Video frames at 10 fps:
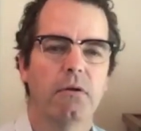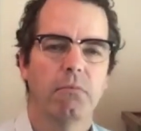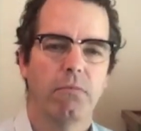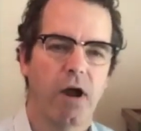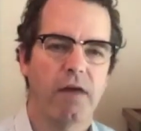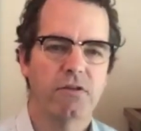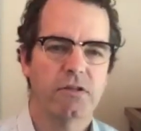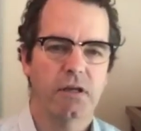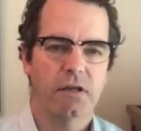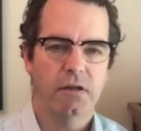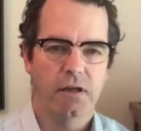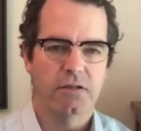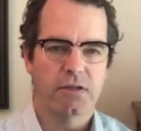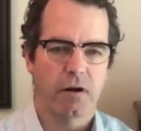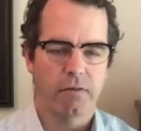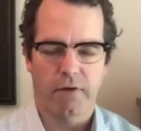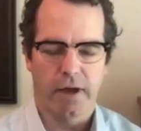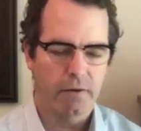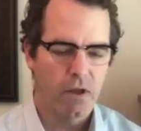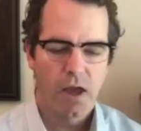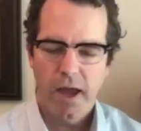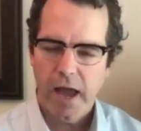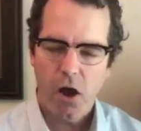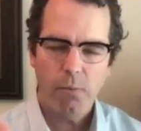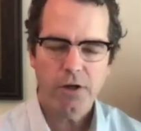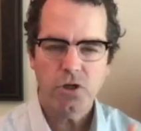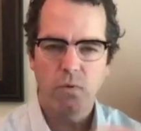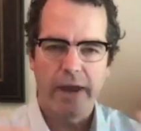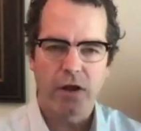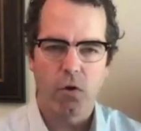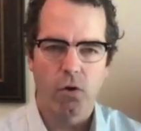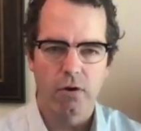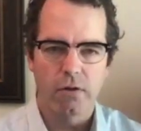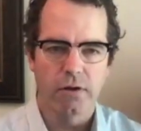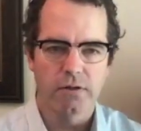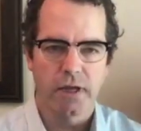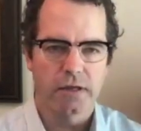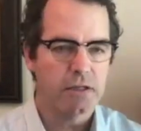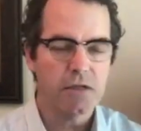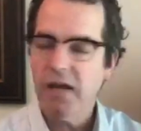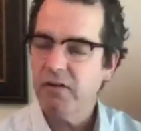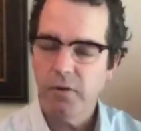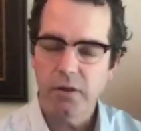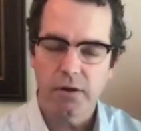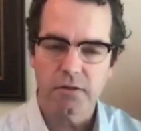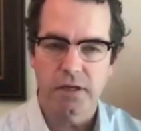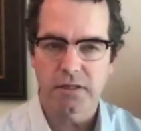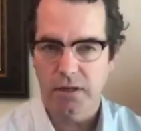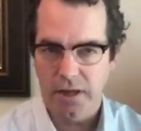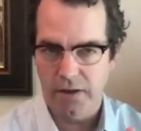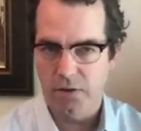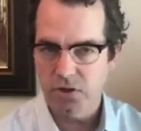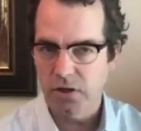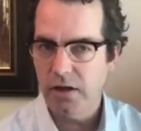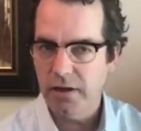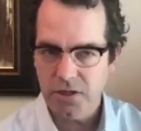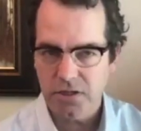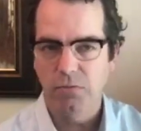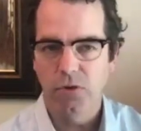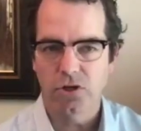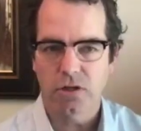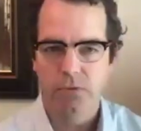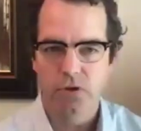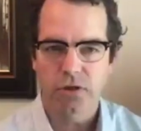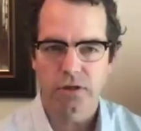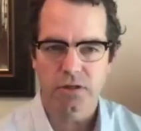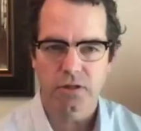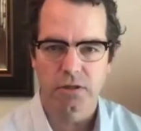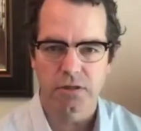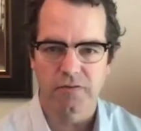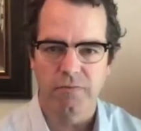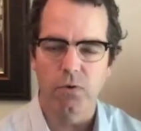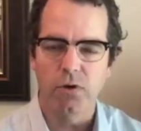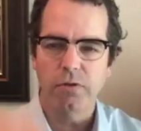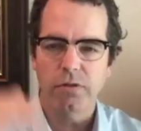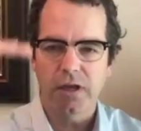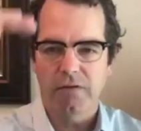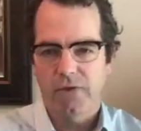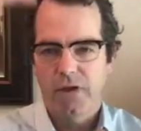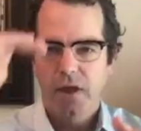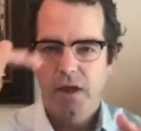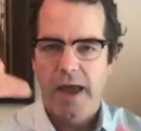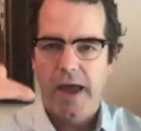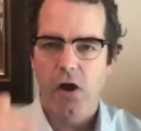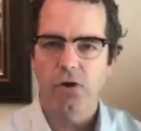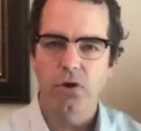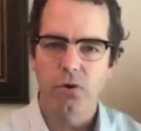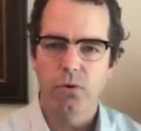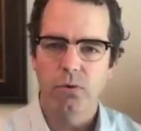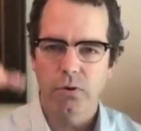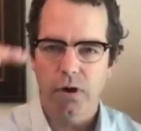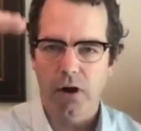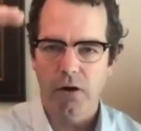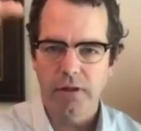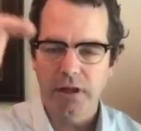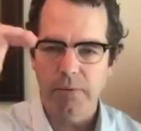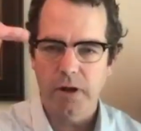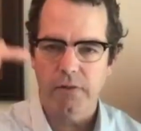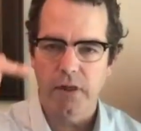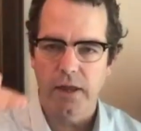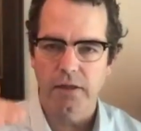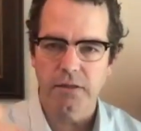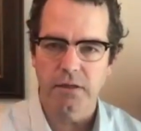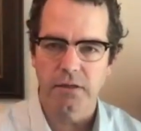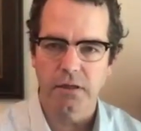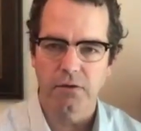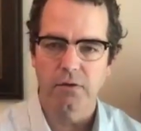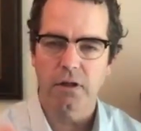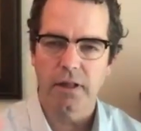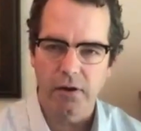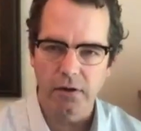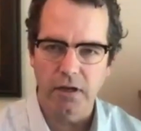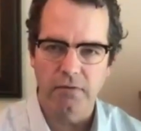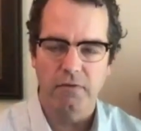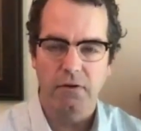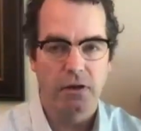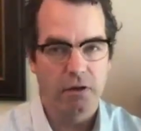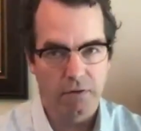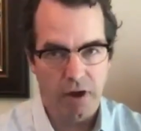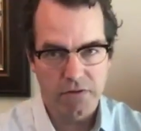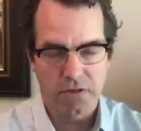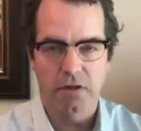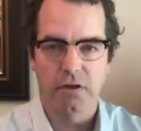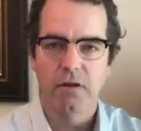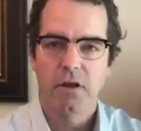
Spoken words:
privacy, insider threat, how might you rank order those things? It doesn't have to be those things. And again, those are not necessarily mutually exclusive, but when you think of how you are thinking about things in cloud native, obviously in a